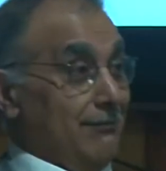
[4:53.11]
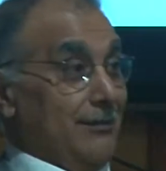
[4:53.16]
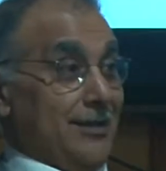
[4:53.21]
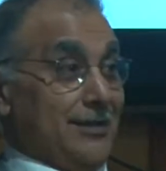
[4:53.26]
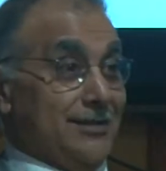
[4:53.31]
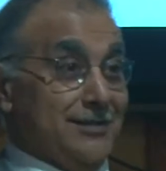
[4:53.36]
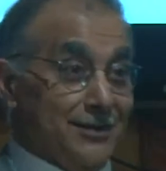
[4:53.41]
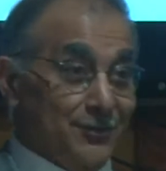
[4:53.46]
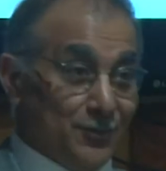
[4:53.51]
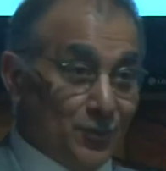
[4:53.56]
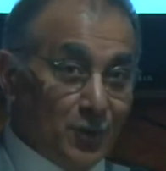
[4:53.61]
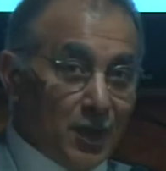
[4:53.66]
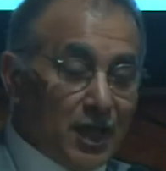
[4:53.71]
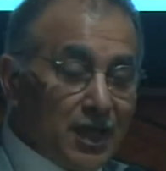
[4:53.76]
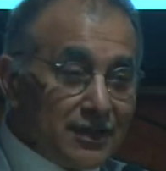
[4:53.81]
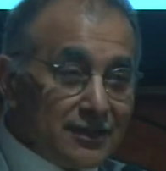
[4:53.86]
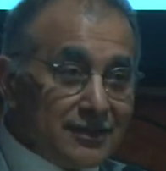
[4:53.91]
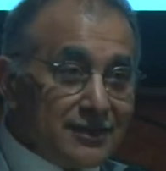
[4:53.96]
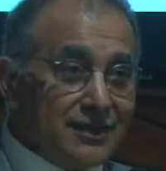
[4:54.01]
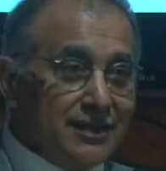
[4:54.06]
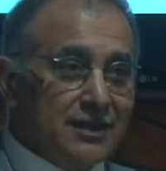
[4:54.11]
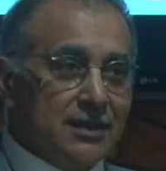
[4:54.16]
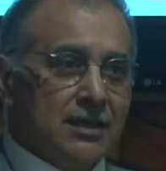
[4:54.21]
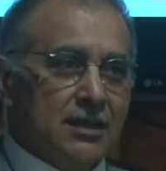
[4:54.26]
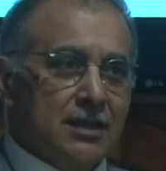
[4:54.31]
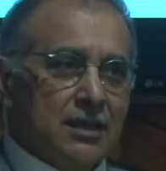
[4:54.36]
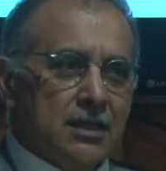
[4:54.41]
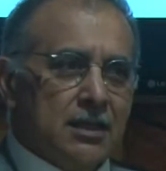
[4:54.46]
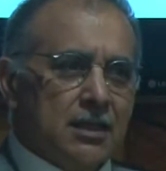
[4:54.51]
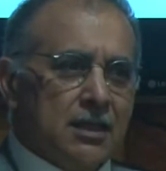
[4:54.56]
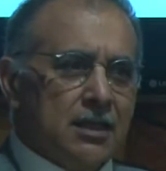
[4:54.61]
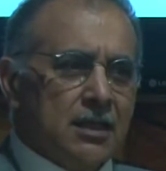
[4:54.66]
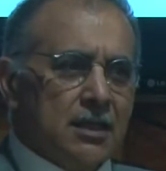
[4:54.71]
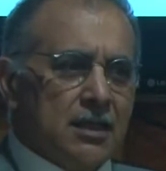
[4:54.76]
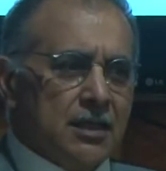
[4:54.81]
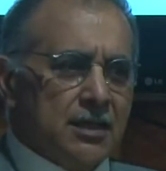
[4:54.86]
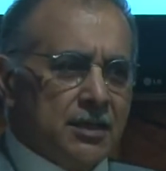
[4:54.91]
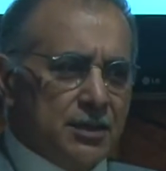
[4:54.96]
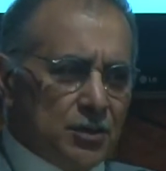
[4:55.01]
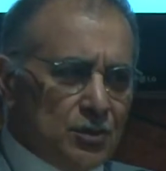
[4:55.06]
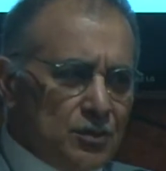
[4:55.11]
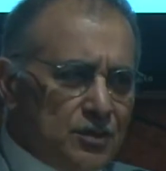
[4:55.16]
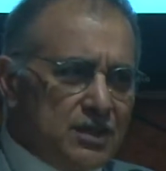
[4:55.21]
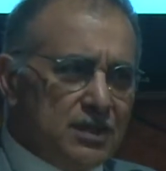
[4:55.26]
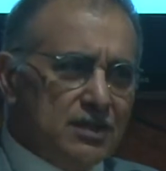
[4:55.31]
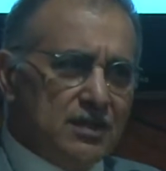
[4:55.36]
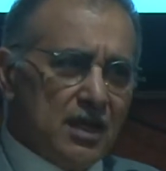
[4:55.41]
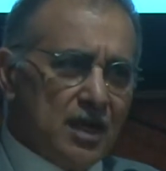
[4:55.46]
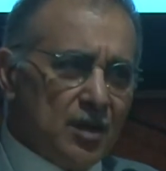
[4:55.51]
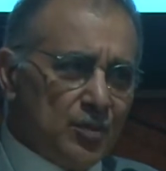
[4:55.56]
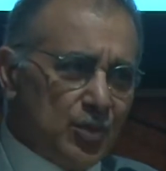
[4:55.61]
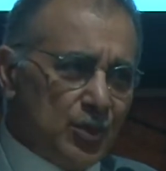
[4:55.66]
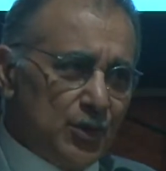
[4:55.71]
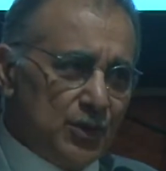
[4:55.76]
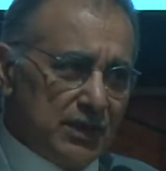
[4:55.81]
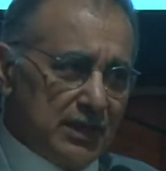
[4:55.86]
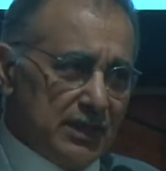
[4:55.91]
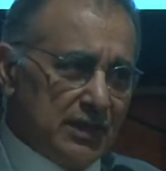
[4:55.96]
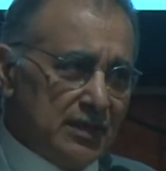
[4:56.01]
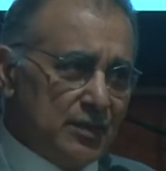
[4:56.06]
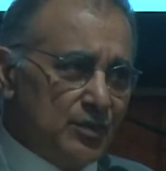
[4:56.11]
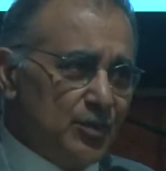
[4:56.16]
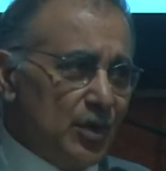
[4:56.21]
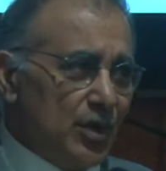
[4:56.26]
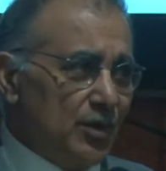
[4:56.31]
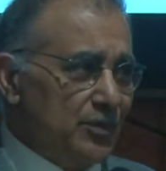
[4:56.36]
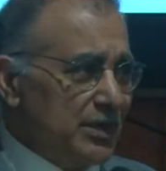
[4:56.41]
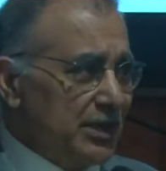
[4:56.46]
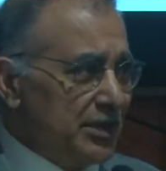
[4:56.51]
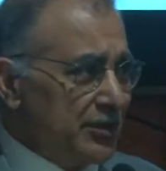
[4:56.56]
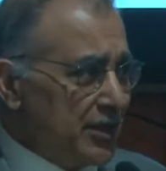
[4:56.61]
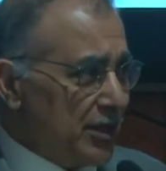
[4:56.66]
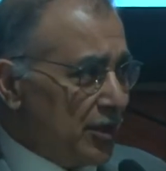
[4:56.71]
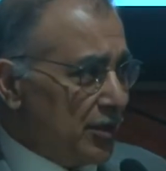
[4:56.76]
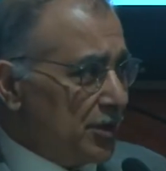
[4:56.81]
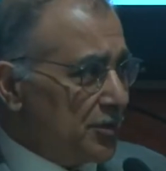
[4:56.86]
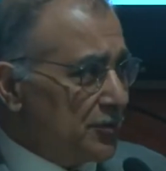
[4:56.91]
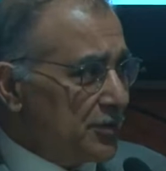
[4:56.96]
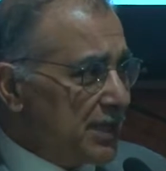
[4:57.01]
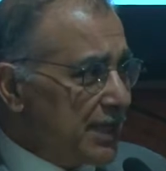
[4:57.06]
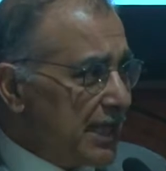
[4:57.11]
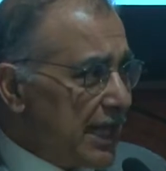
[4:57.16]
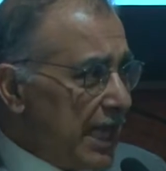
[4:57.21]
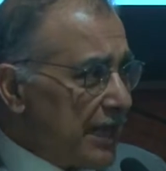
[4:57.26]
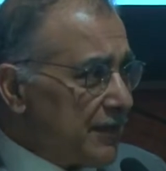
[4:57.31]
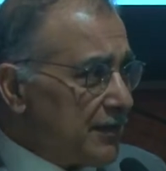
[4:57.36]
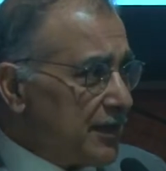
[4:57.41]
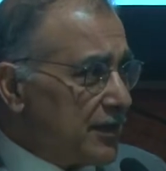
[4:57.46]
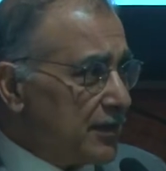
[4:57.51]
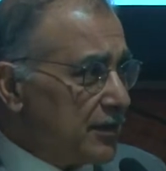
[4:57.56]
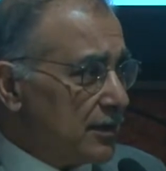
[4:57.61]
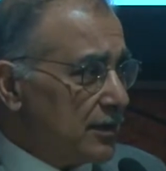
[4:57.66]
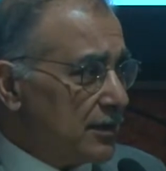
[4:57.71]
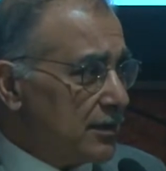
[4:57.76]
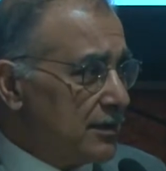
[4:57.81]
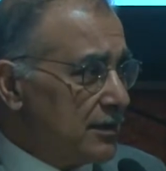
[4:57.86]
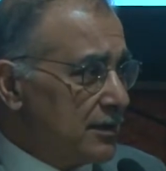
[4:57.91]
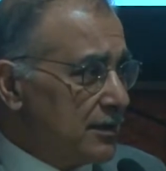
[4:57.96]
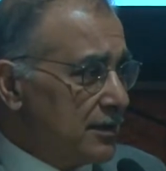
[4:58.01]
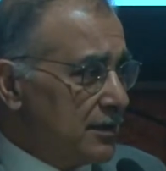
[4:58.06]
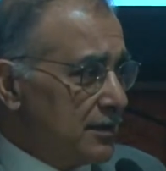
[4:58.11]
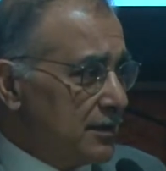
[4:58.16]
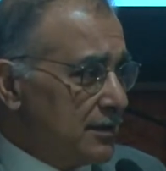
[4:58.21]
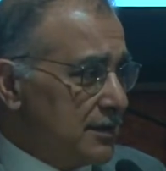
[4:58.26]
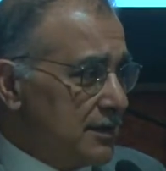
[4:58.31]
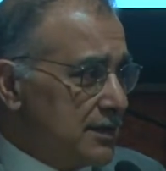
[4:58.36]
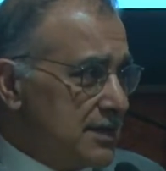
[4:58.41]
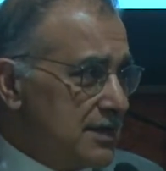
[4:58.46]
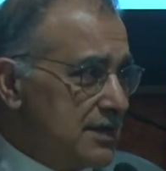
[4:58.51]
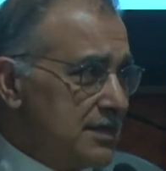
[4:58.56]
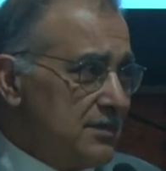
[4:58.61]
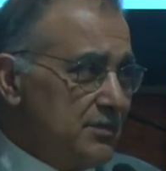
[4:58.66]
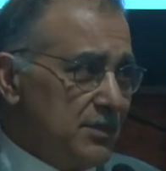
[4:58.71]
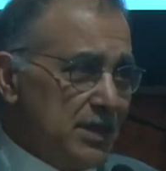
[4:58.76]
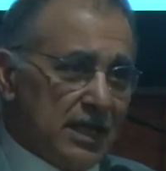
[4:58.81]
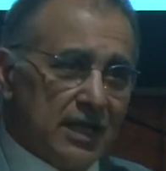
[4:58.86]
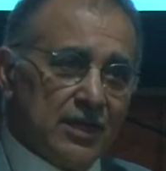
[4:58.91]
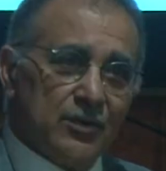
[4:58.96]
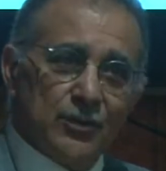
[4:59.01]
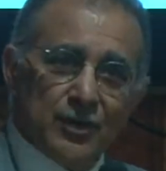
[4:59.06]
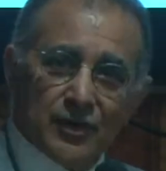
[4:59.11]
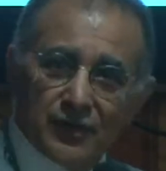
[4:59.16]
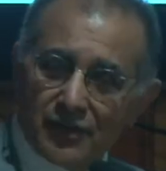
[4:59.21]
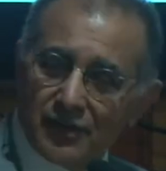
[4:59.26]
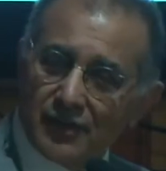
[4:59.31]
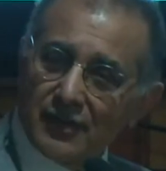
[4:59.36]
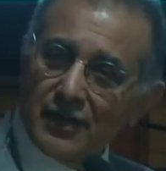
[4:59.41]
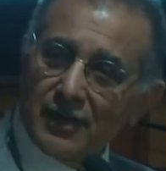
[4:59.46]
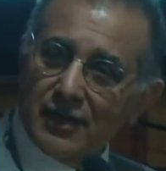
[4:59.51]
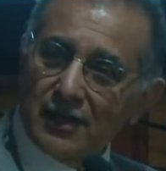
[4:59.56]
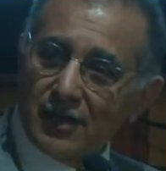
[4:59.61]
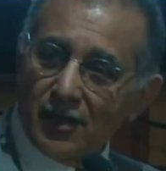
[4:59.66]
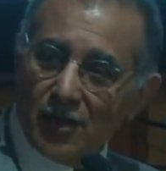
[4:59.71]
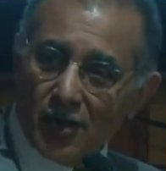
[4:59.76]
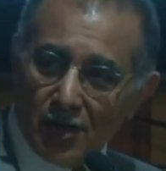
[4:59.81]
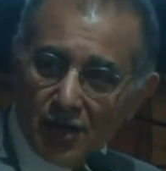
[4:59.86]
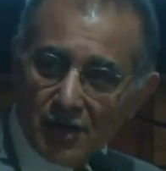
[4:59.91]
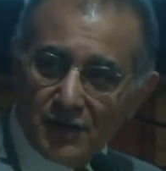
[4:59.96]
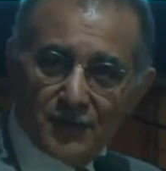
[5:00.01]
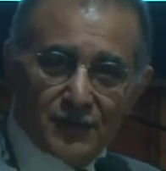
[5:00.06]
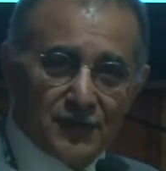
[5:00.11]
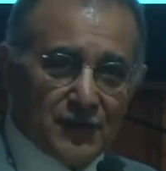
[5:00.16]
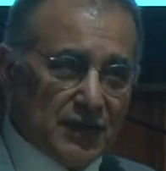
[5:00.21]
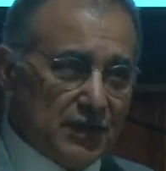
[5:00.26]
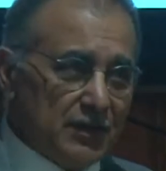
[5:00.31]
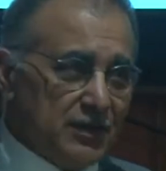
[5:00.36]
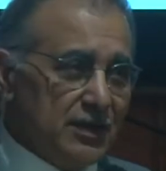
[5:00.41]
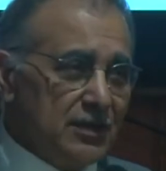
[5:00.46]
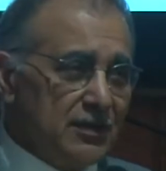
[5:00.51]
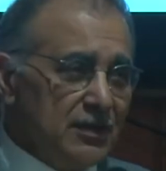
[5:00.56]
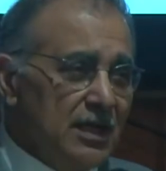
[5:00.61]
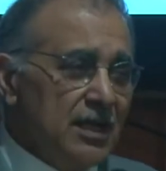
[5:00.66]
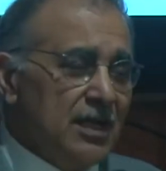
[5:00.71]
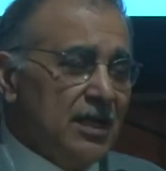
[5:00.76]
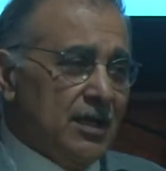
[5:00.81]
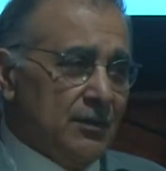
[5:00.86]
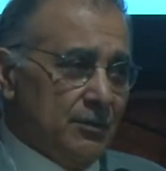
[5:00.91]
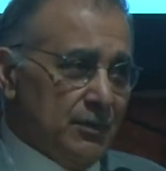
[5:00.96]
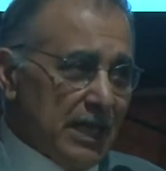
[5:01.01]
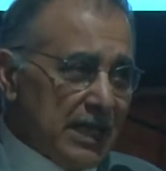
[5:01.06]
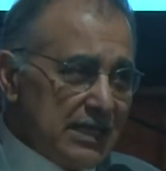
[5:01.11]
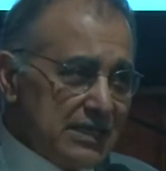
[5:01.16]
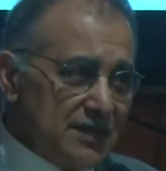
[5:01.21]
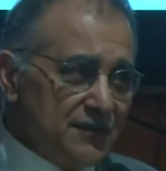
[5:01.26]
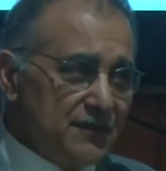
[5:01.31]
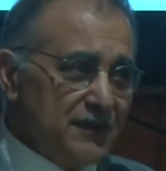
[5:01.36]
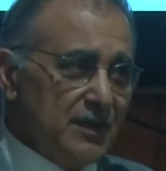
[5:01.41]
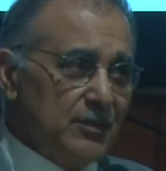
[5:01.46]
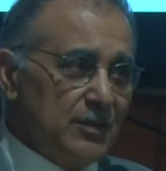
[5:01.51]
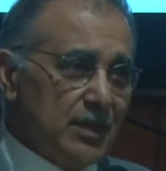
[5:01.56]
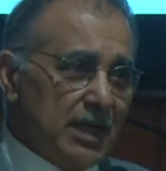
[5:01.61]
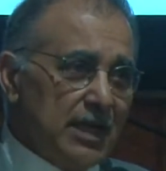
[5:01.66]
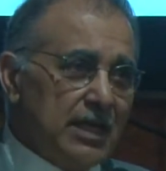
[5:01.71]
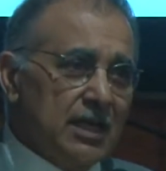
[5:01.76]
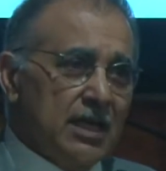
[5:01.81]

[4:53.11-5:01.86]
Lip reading: I said, "What?" "You did not put in a pulmonary artery catheter." This is a man with heart failure, massive MI,